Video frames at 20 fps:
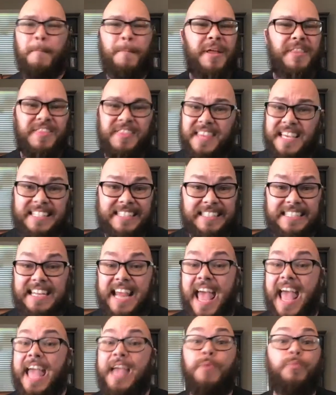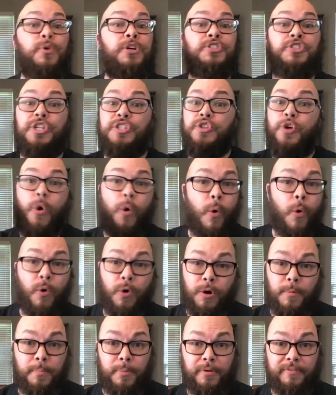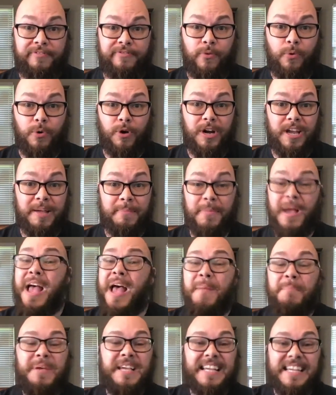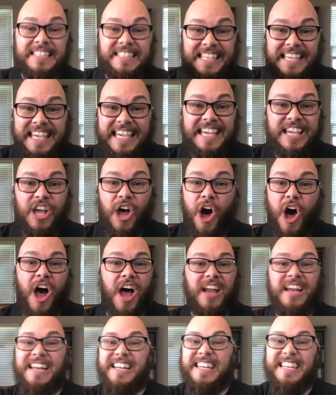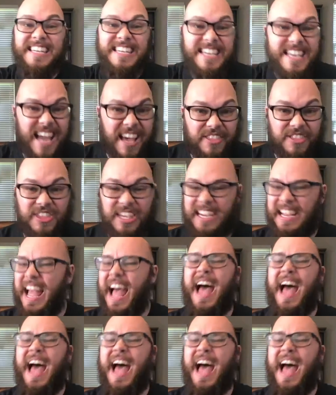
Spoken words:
but this day was just horrible for him because he caught nothing.